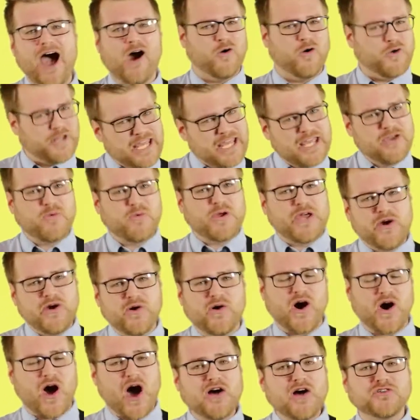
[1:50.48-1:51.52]
He will
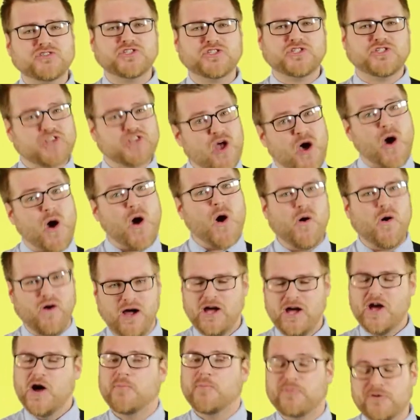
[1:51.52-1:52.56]
also
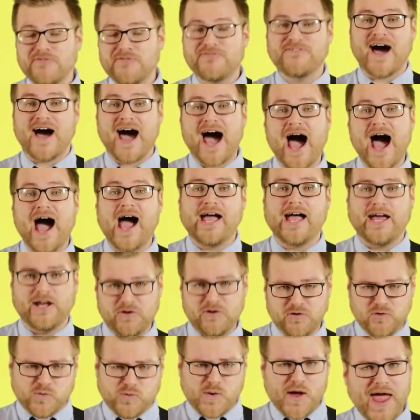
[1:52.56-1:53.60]
provide
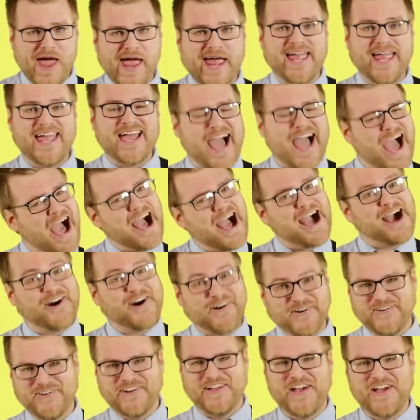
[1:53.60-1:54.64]
a way
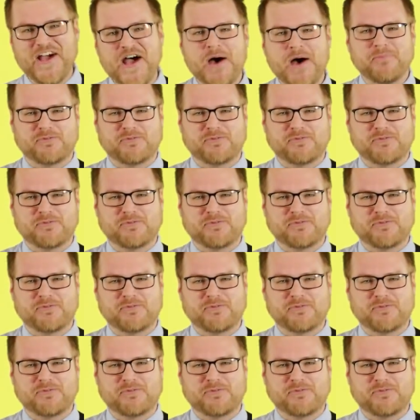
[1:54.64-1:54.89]
out,